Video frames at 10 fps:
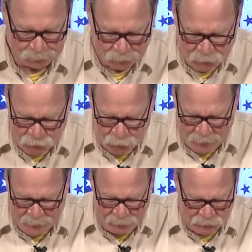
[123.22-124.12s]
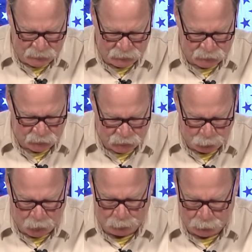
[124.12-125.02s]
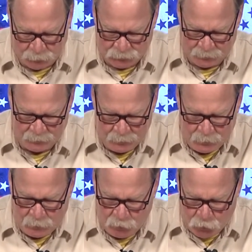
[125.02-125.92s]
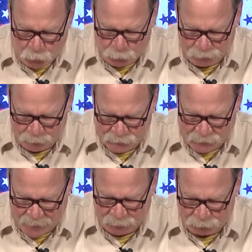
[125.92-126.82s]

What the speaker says: So again, this is just a small portion, a quote from Silent